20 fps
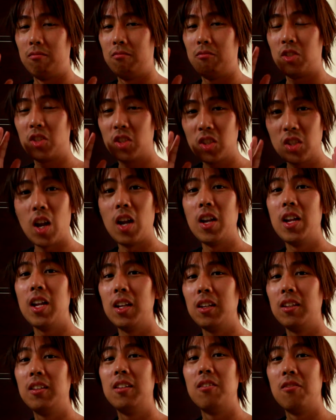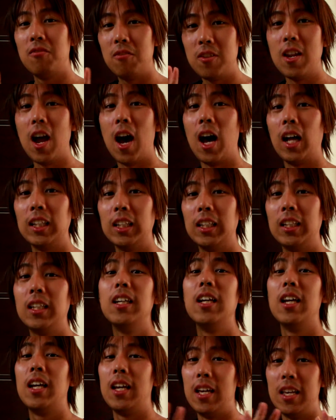stunning
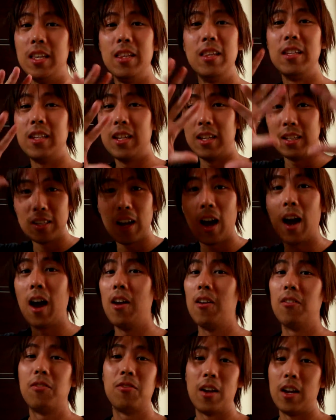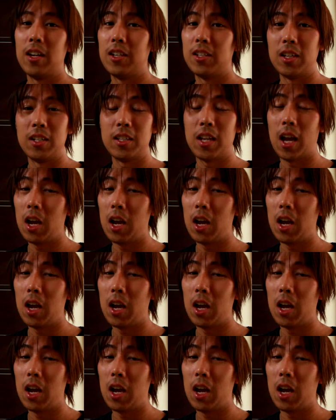finale in the entire franchise.